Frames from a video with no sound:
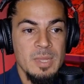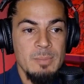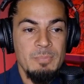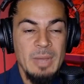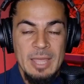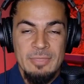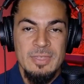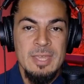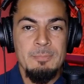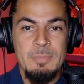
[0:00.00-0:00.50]

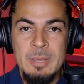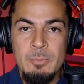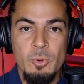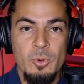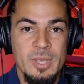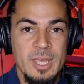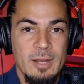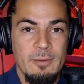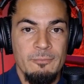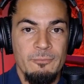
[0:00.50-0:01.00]
I think people
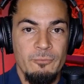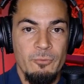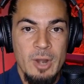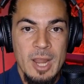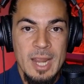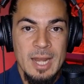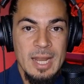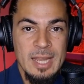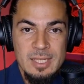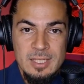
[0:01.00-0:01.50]
get
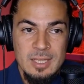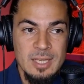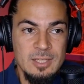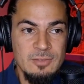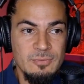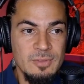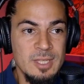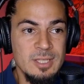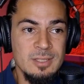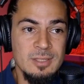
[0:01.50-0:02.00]
afraid.
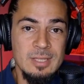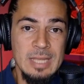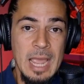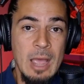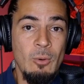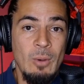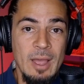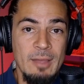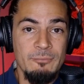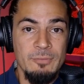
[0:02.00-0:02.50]
This is
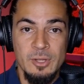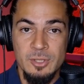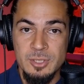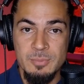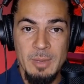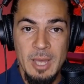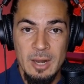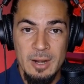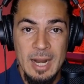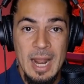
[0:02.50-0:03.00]
how I felt
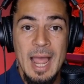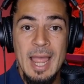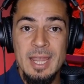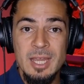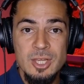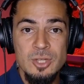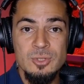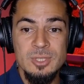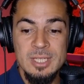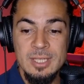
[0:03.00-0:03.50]
about it. I
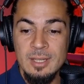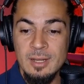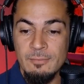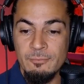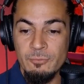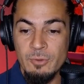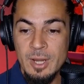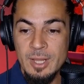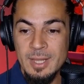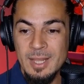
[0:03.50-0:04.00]
used to get
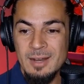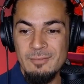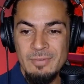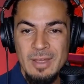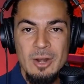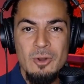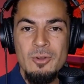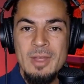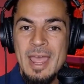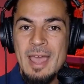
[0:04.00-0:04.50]
afraid that if I
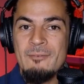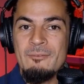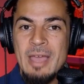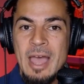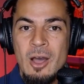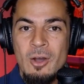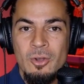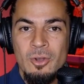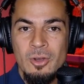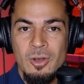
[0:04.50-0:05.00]
don't have
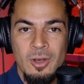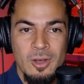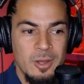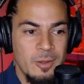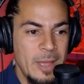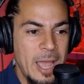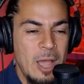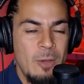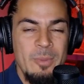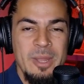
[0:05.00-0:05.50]
alcohol,
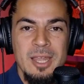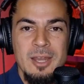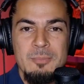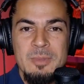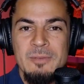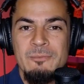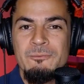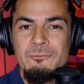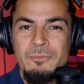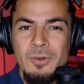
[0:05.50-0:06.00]
how am I going to
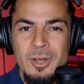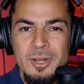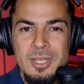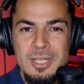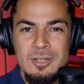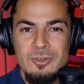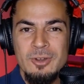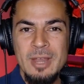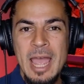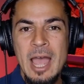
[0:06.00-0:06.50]
be
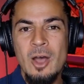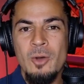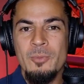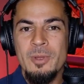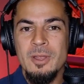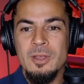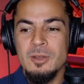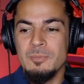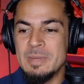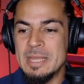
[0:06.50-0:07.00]
funny, or how am
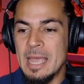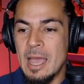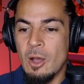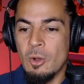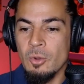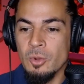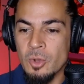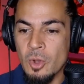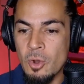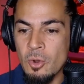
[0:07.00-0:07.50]
I going to be
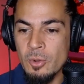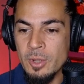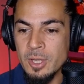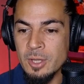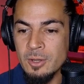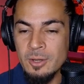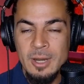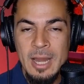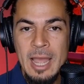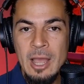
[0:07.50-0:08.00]
outgoing,
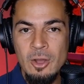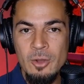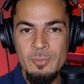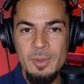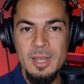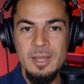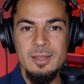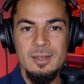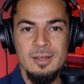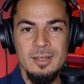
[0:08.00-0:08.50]
or how am
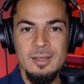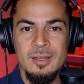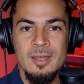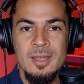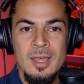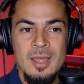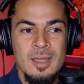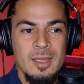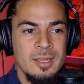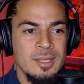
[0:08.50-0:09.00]
I going
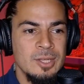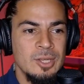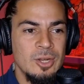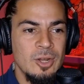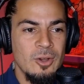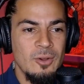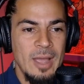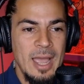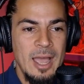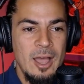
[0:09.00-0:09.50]

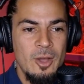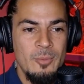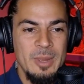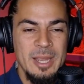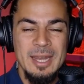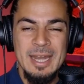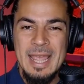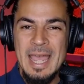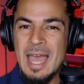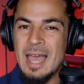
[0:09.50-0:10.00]

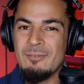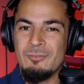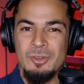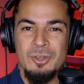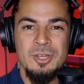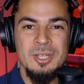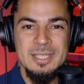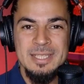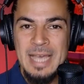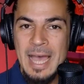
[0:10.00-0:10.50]
to have a
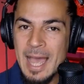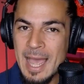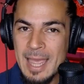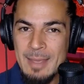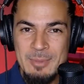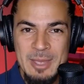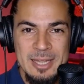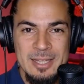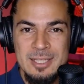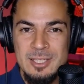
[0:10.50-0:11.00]
good
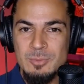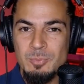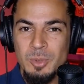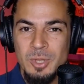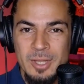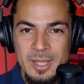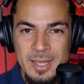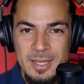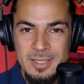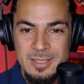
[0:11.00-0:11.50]
time at this
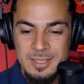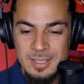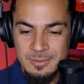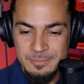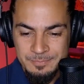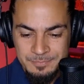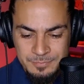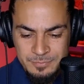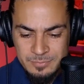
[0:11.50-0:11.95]
place? And